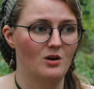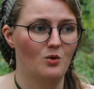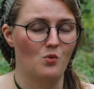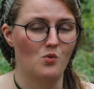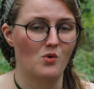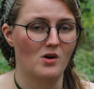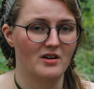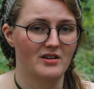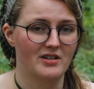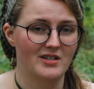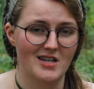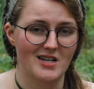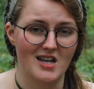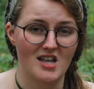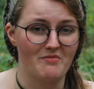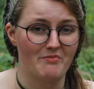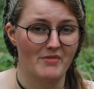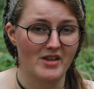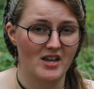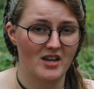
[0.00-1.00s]
one-day
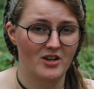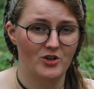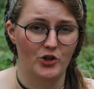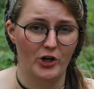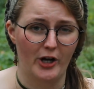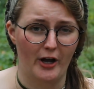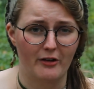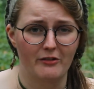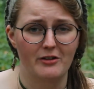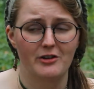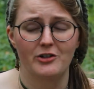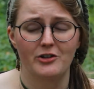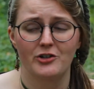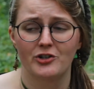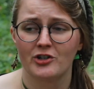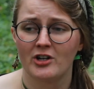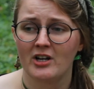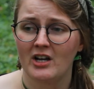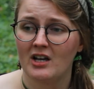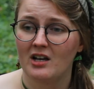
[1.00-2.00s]
make challenge,
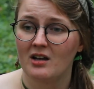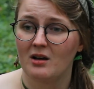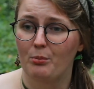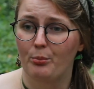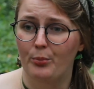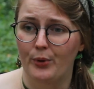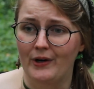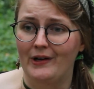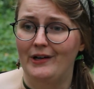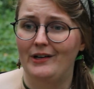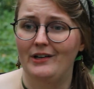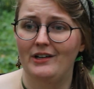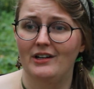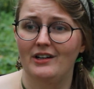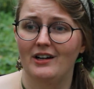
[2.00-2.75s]
but